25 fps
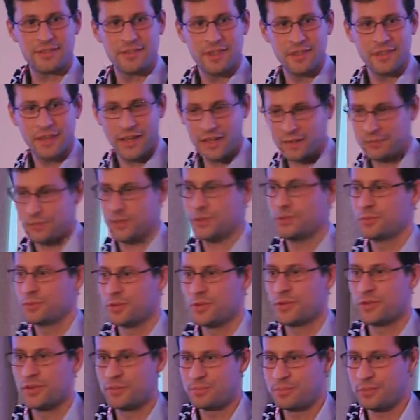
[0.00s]
And that's what you
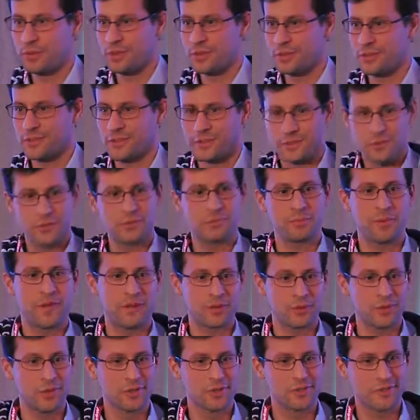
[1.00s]
want to report, because you
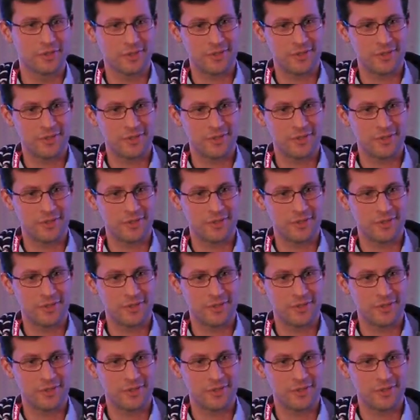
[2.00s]
spent all this